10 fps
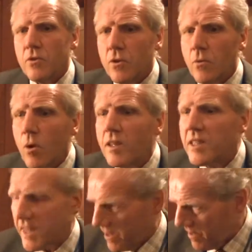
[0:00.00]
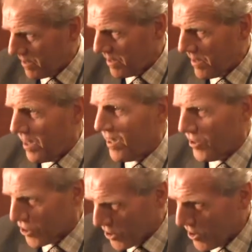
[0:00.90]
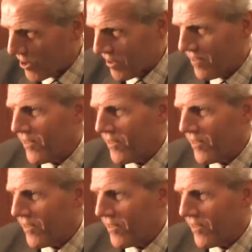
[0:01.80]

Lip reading: quality assure